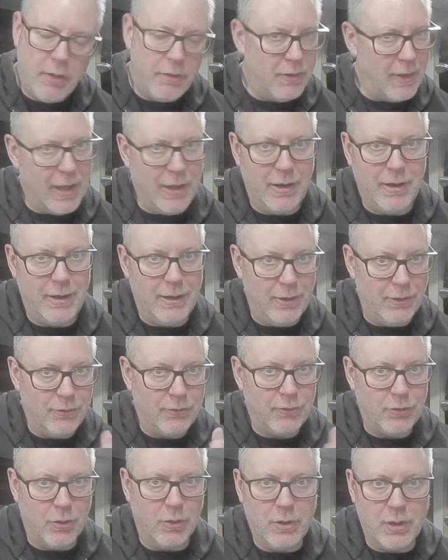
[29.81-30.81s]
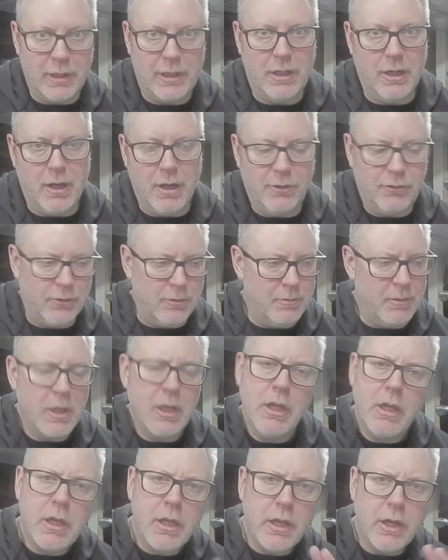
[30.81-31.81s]
That is totally awesome.
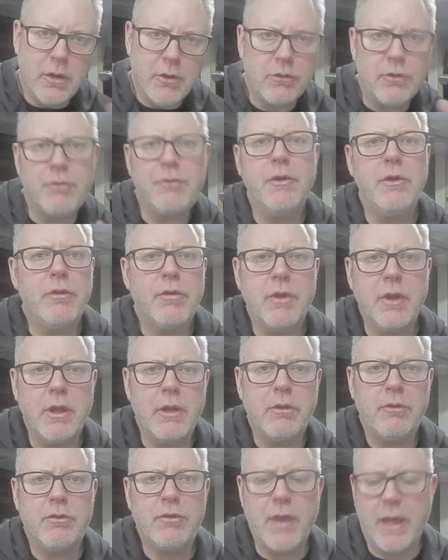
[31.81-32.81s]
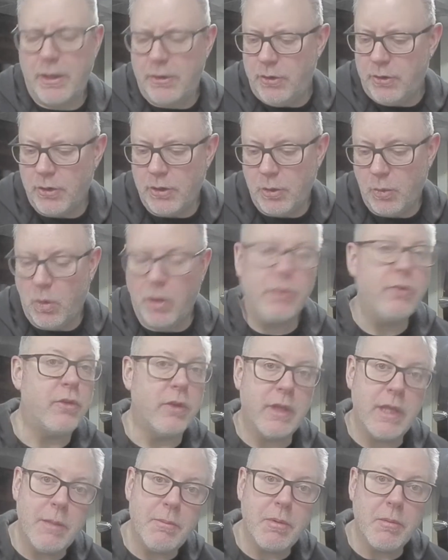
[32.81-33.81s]
Here's a few things that you're going to want to
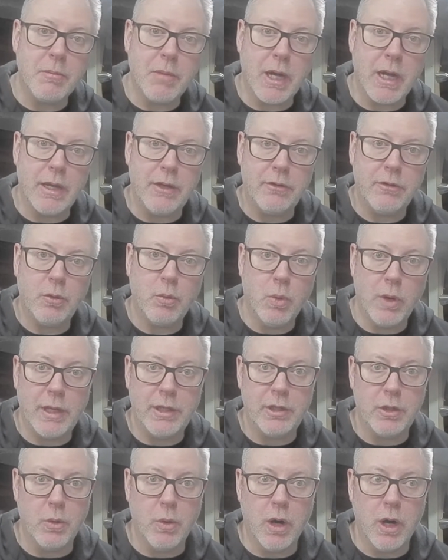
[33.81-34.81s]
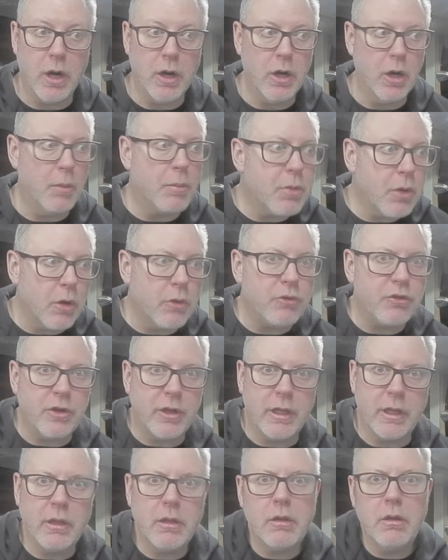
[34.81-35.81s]
keep in mind when you are
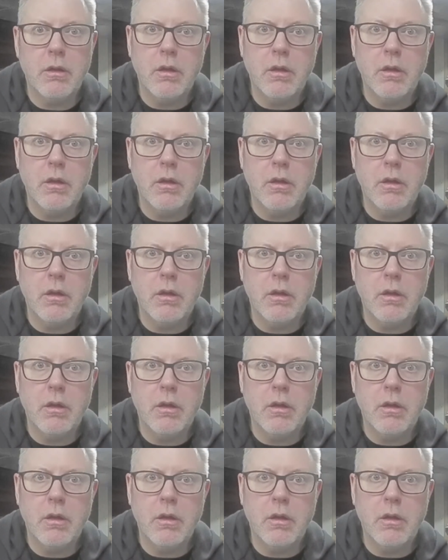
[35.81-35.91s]
approaching